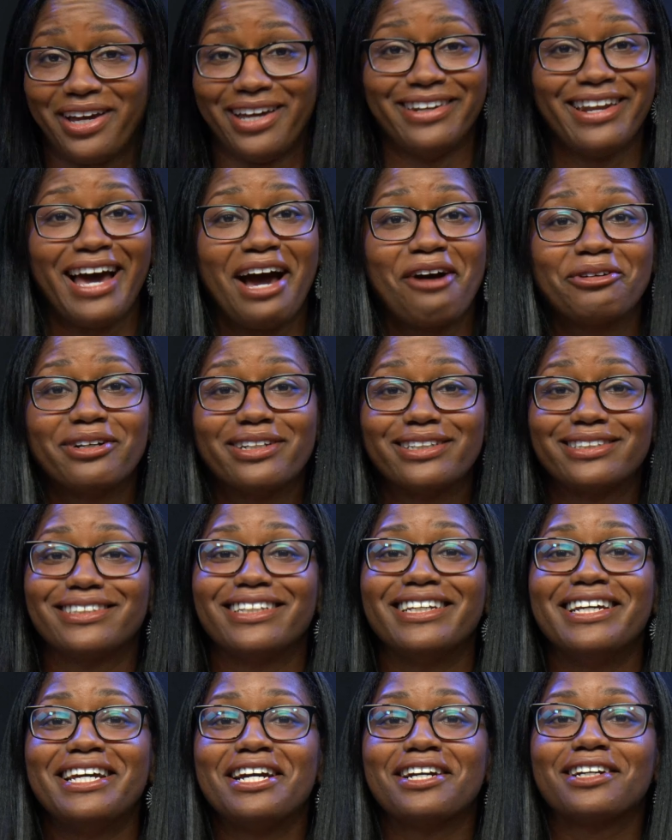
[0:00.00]
and I was
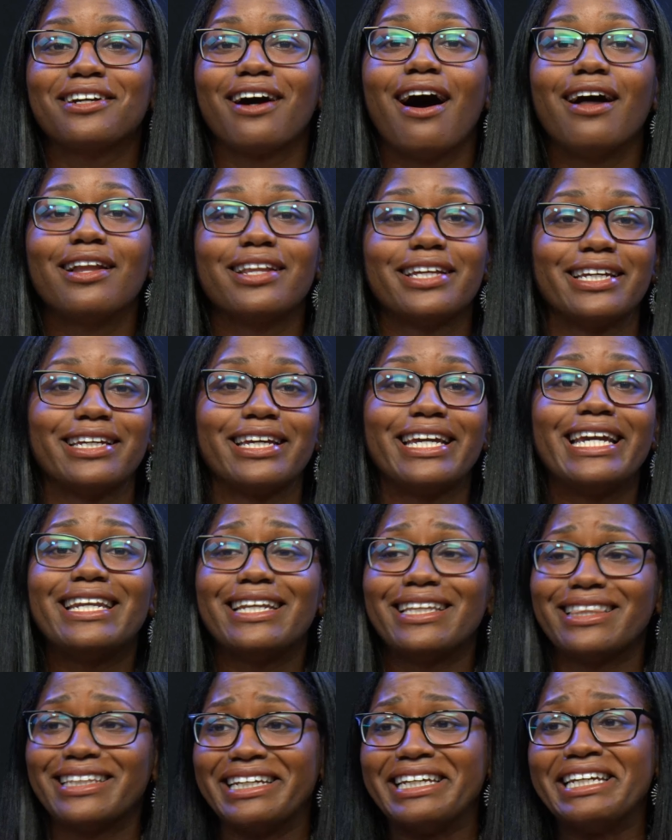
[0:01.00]
calling
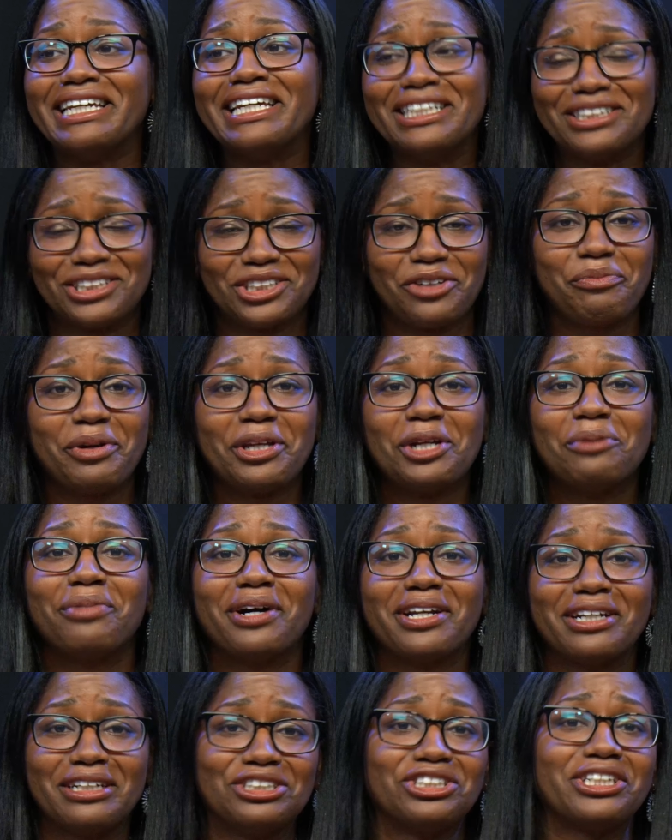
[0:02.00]
eating the ends of peanut
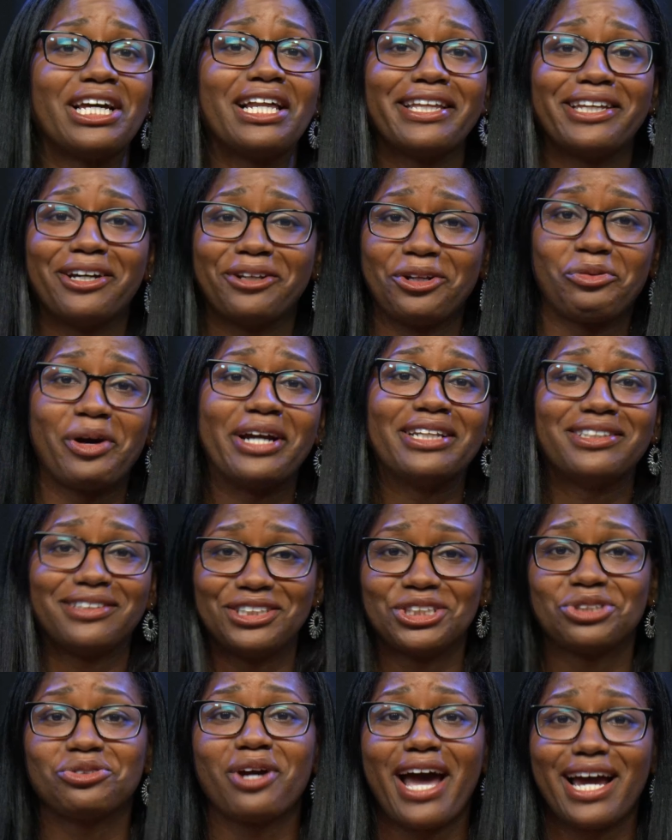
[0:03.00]
butter and jelly on the way to
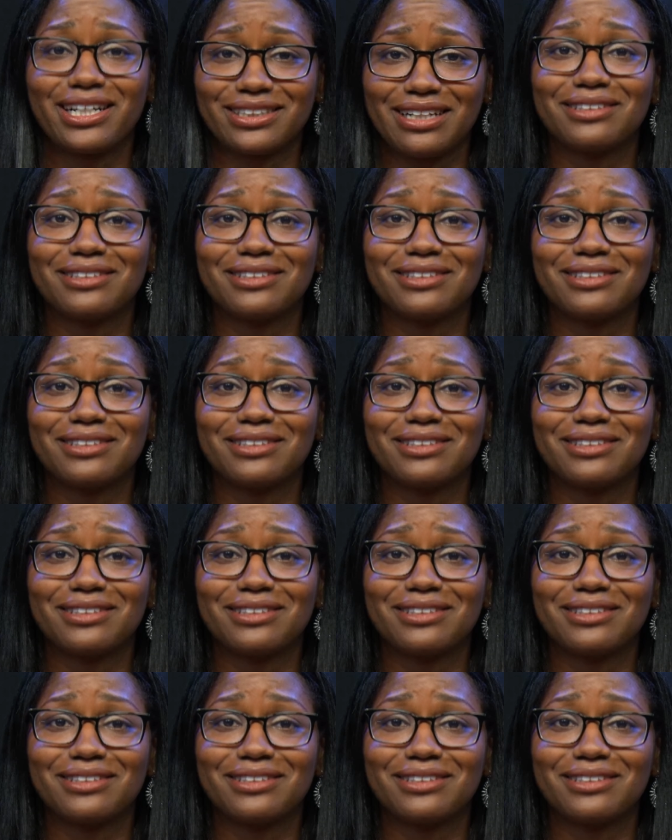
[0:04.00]
the trash.